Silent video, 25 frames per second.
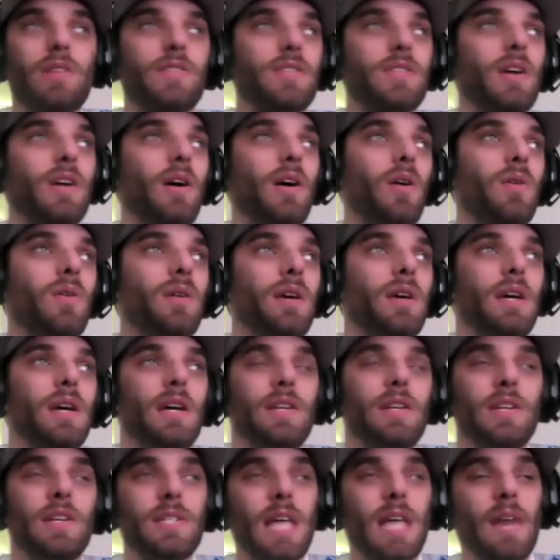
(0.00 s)
So
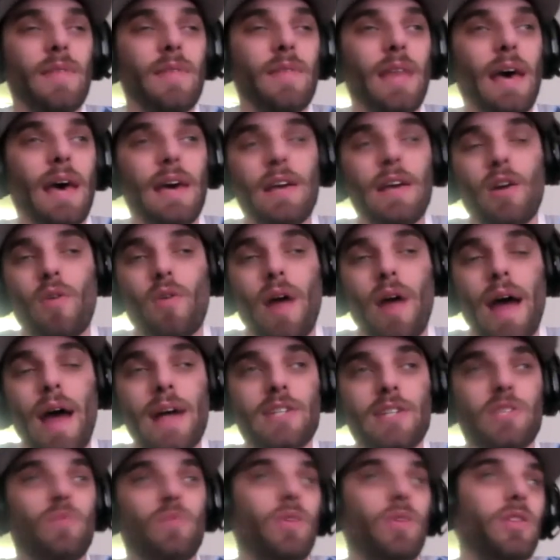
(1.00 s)
just having that
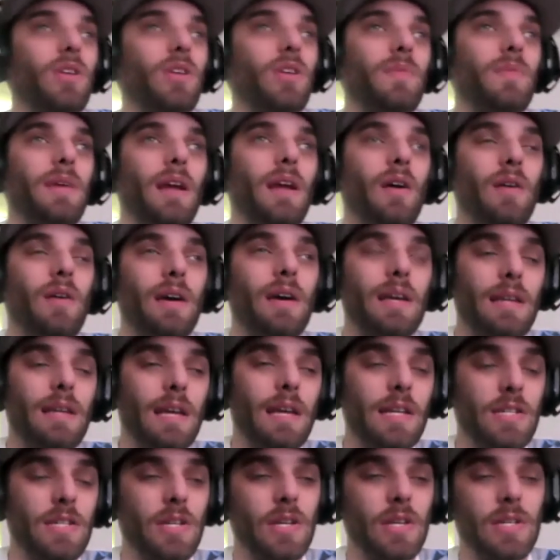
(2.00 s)
interaction with them,
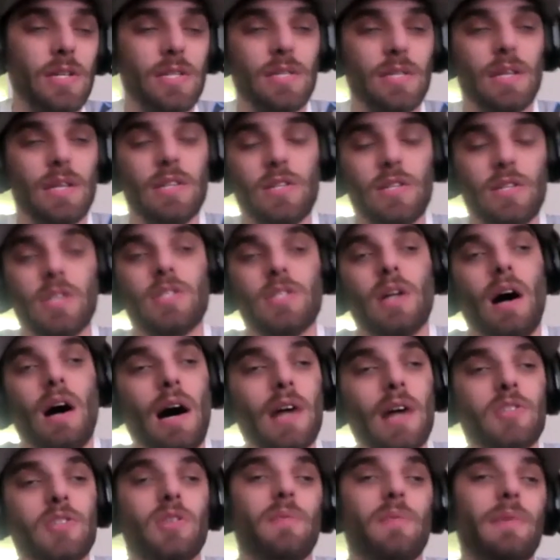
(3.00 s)
it's just
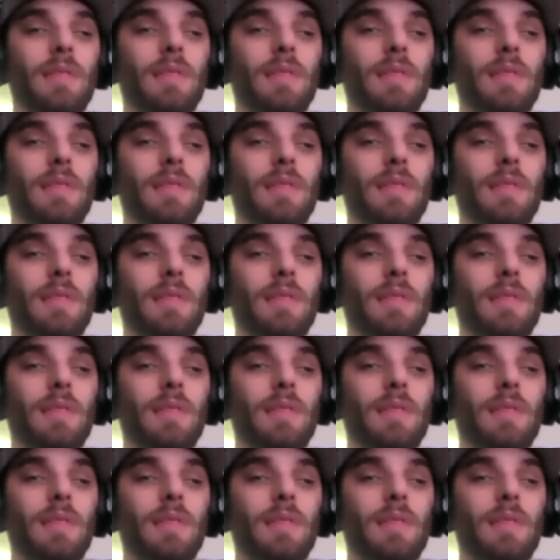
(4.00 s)
awesome.